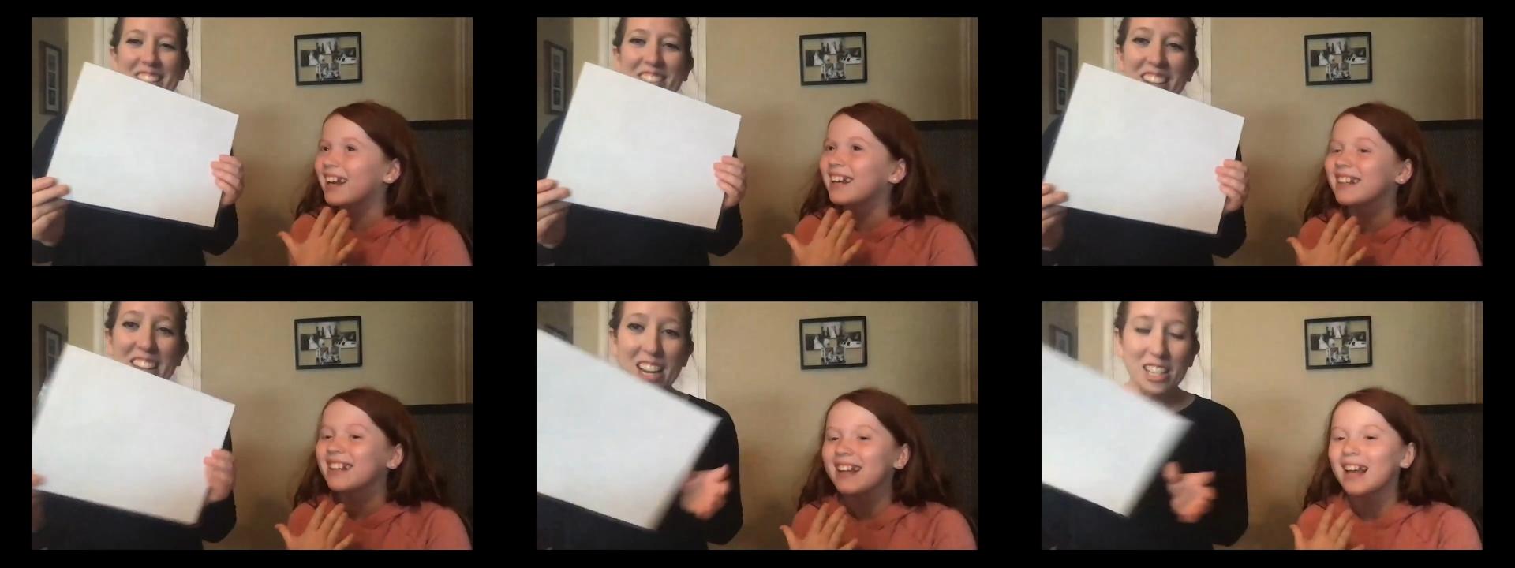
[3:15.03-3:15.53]
Speaker 1: So
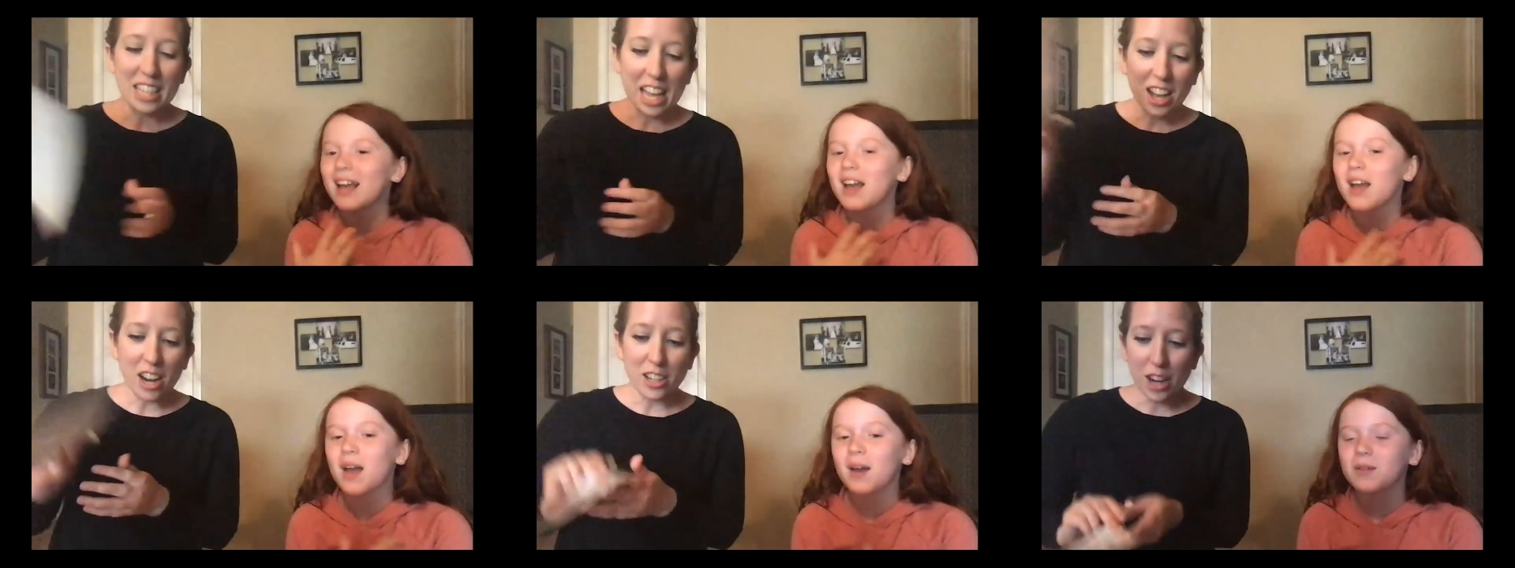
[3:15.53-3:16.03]
we're going to
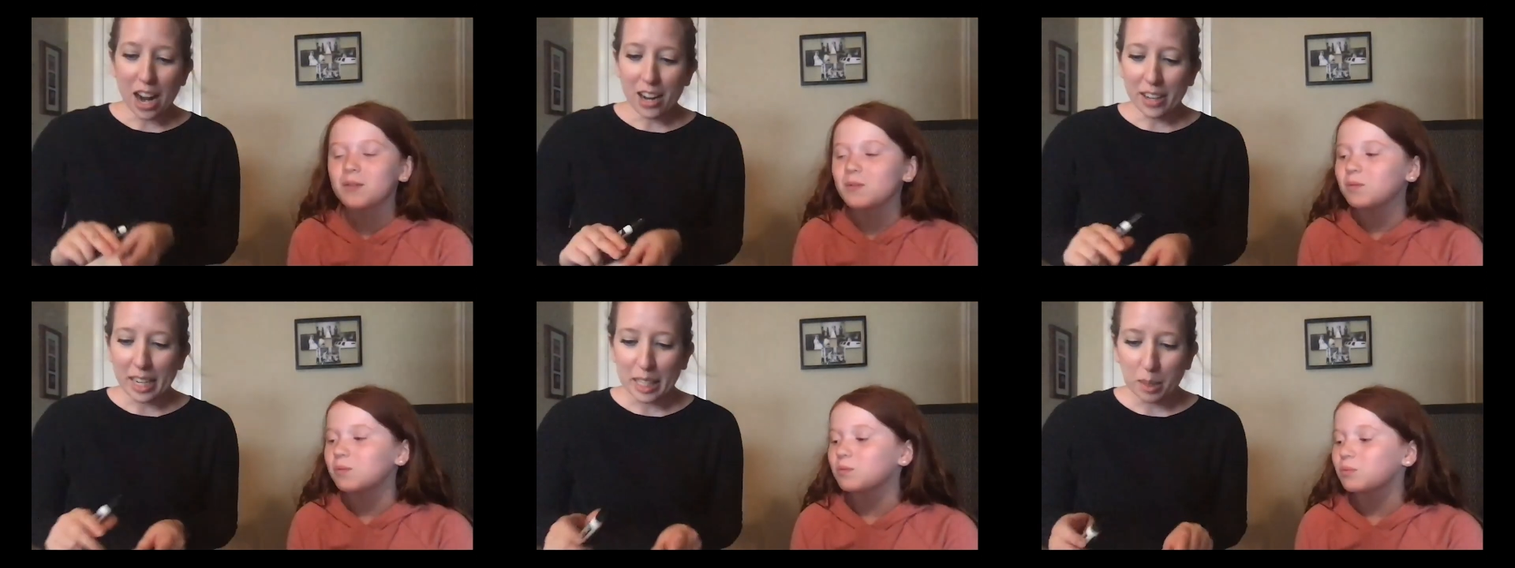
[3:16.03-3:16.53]
take our dry
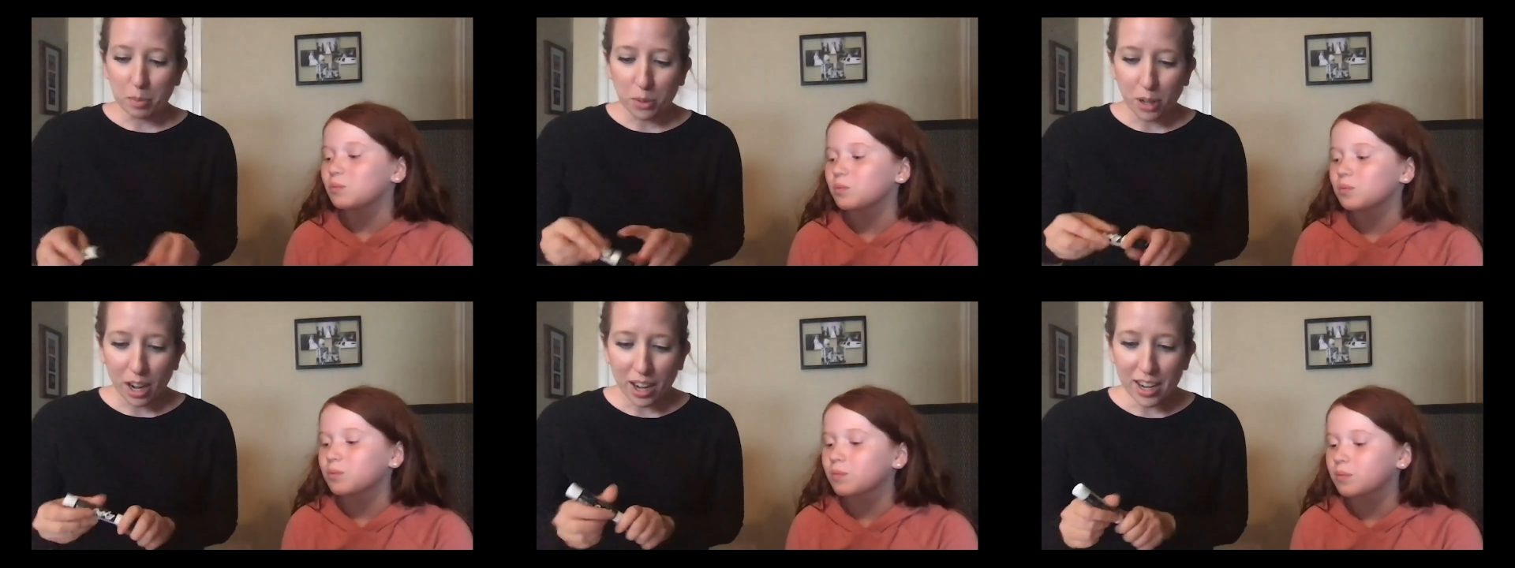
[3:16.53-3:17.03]
erase
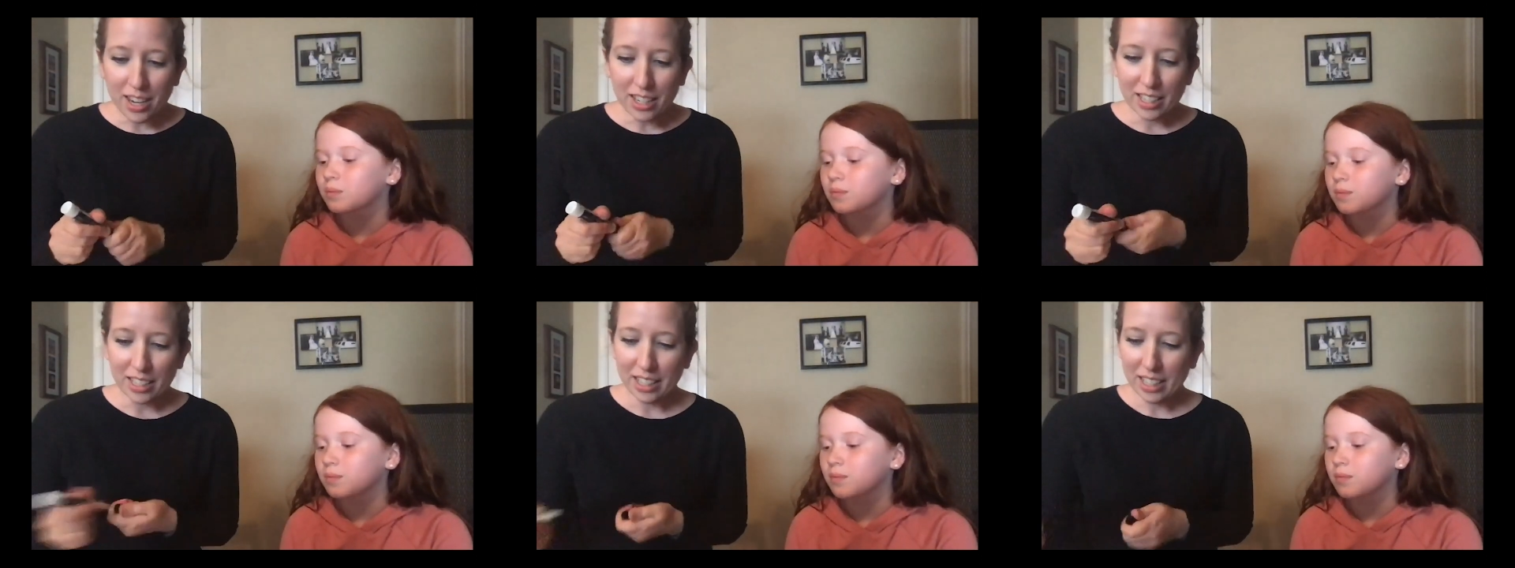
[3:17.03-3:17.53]
board
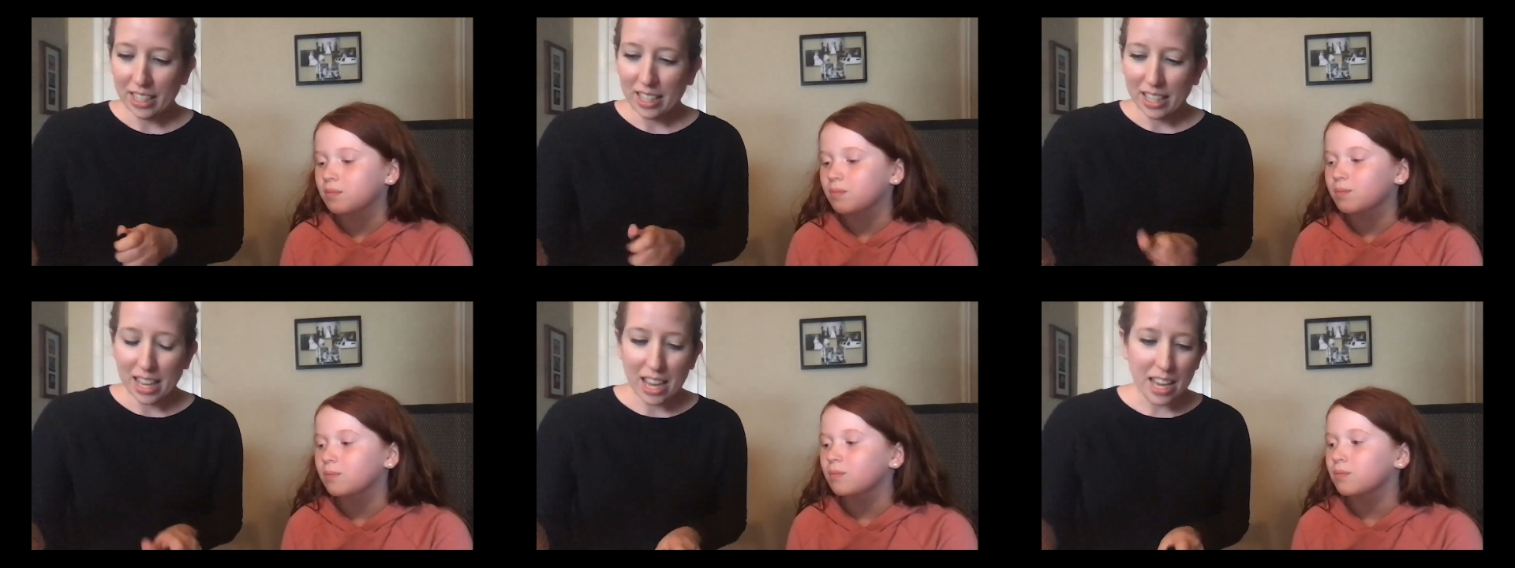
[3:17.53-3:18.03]

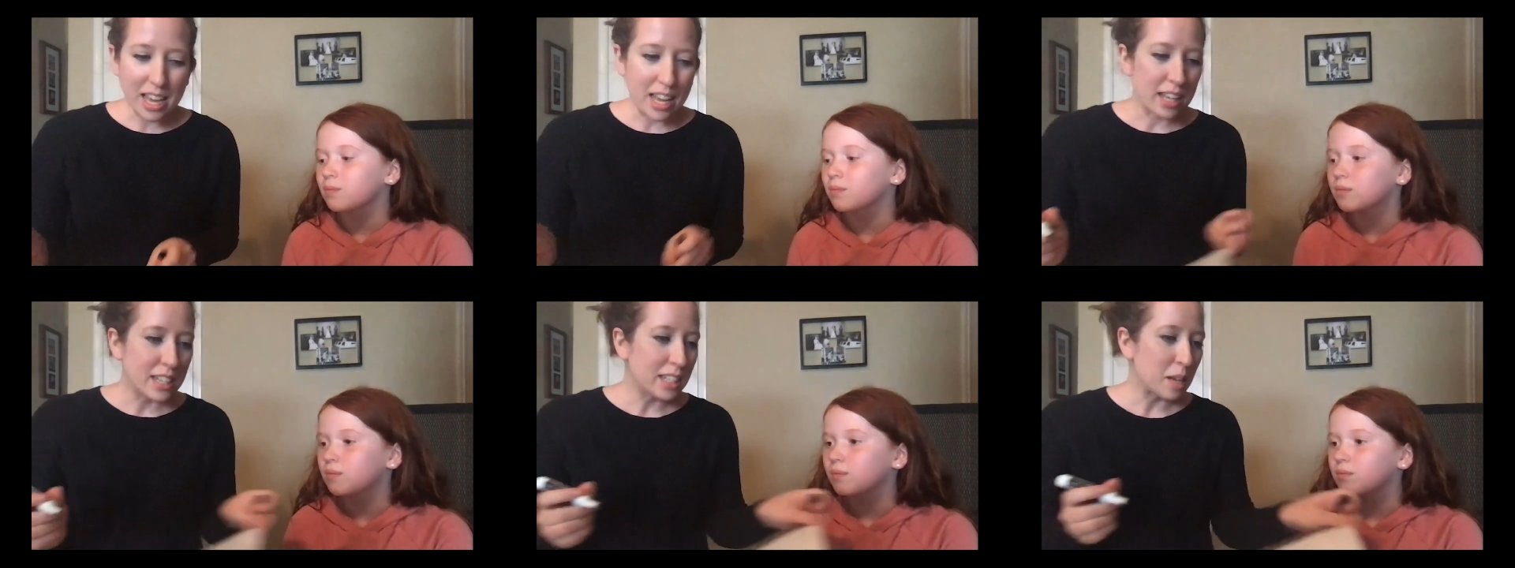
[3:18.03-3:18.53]

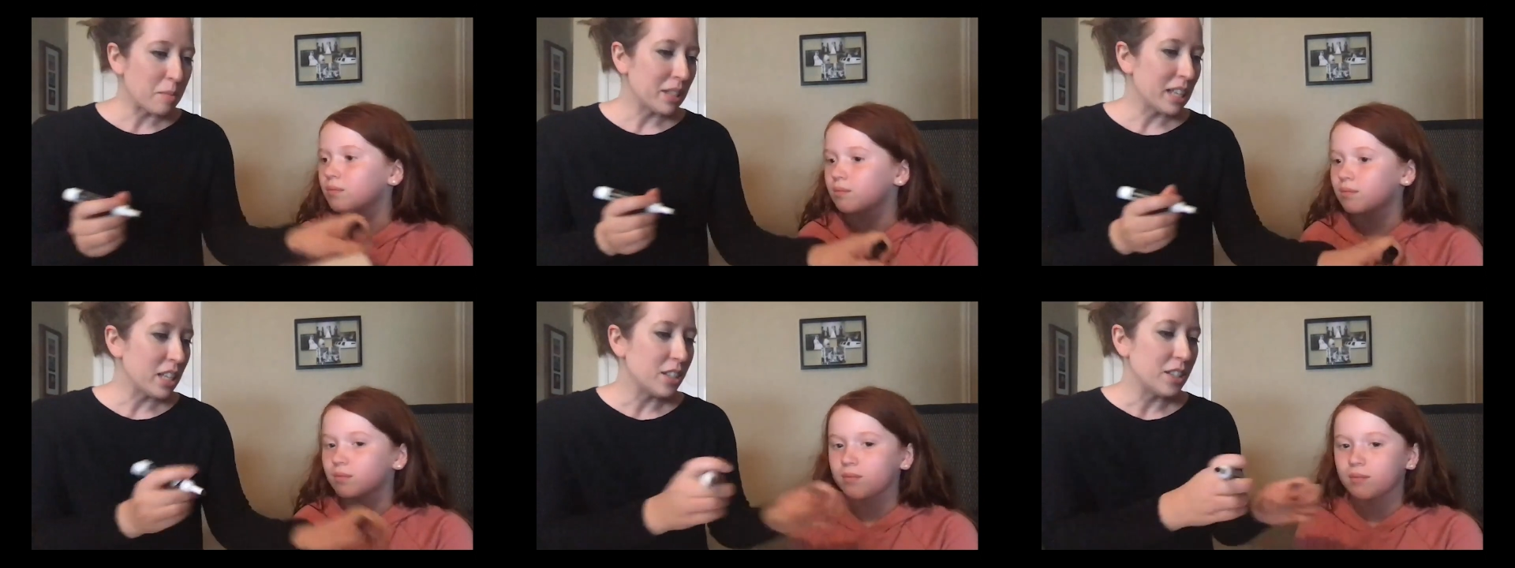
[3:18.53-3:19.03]
and I'm going to
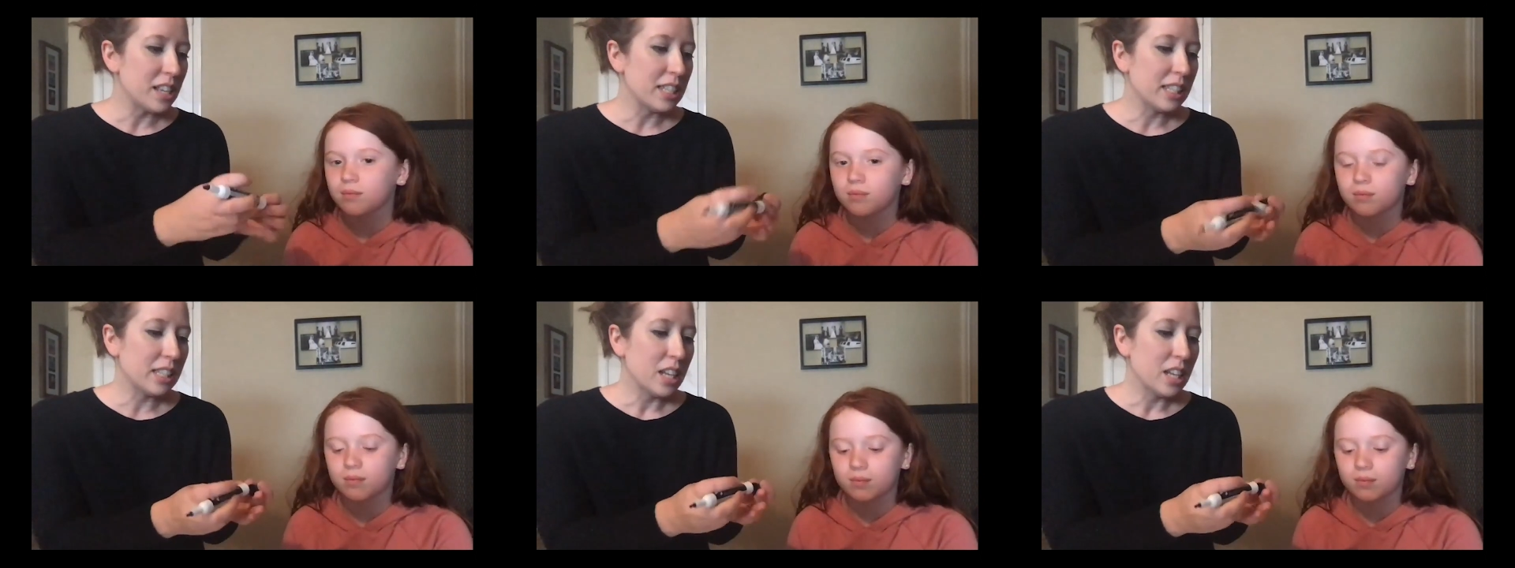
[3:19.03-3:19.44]
let you do this.